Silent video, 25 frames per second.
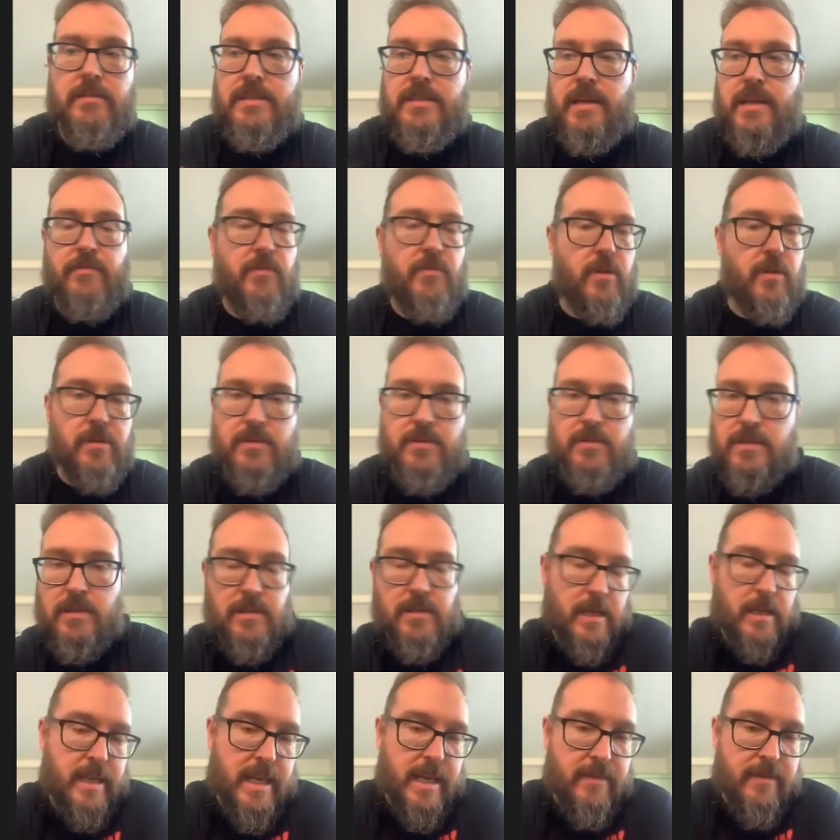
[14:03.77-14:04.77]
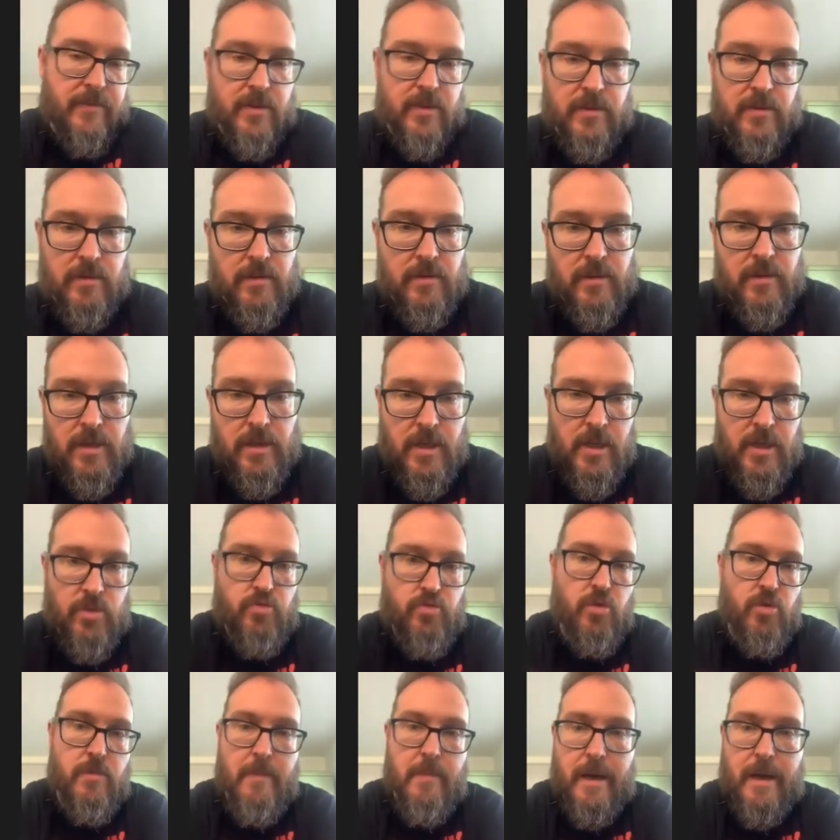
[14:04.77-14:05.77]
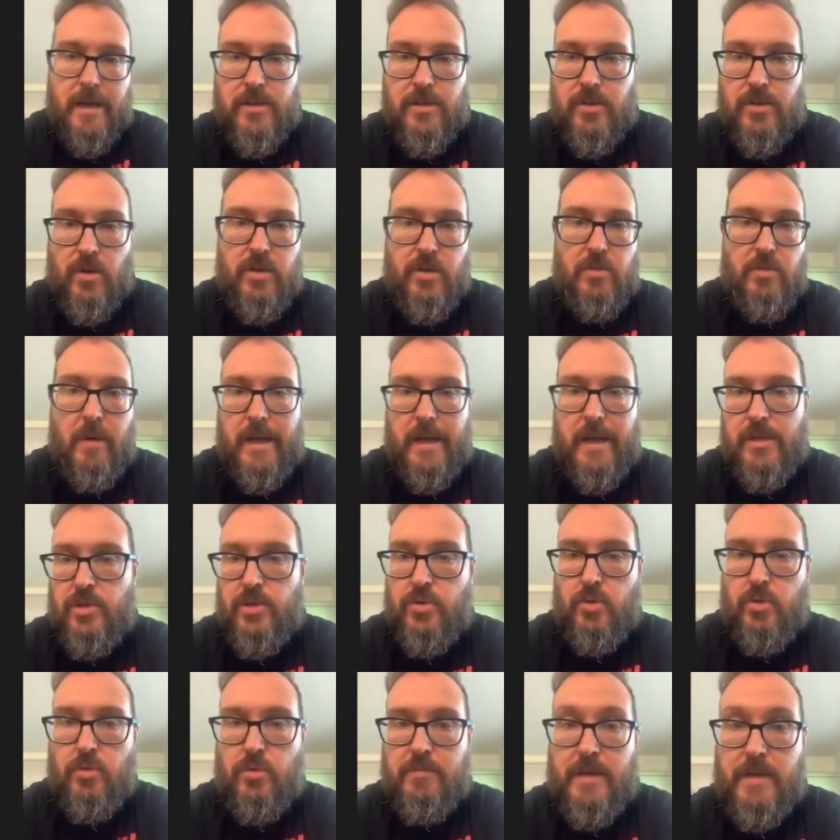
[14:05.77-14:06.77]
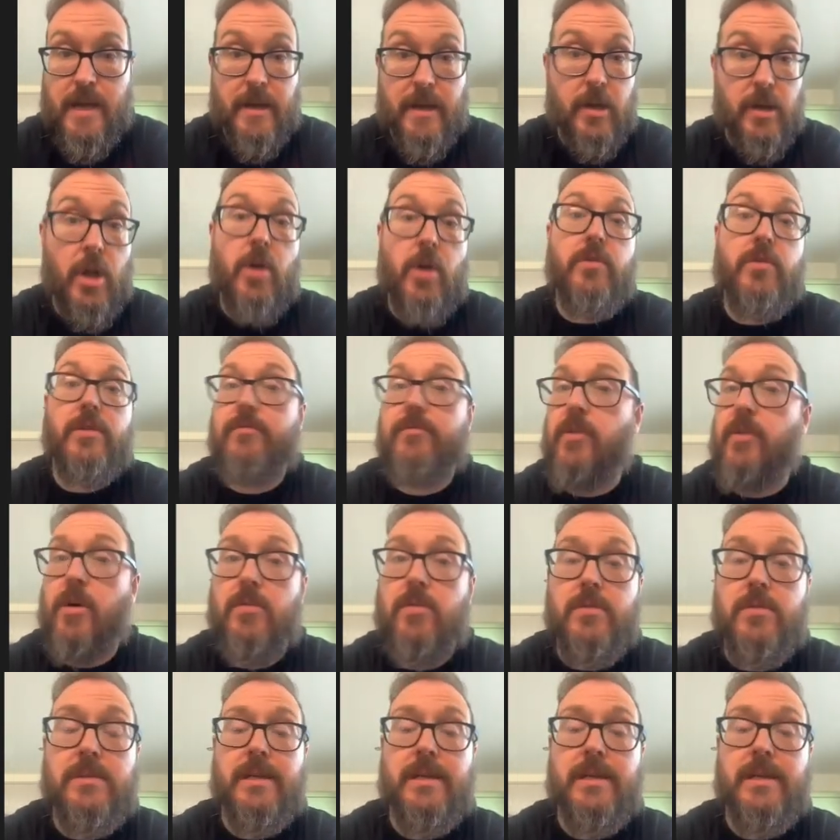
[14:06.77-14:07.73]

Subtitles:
Seth Rollins is a given, Drew McIntyre the way he stormed out, Cody Rhodes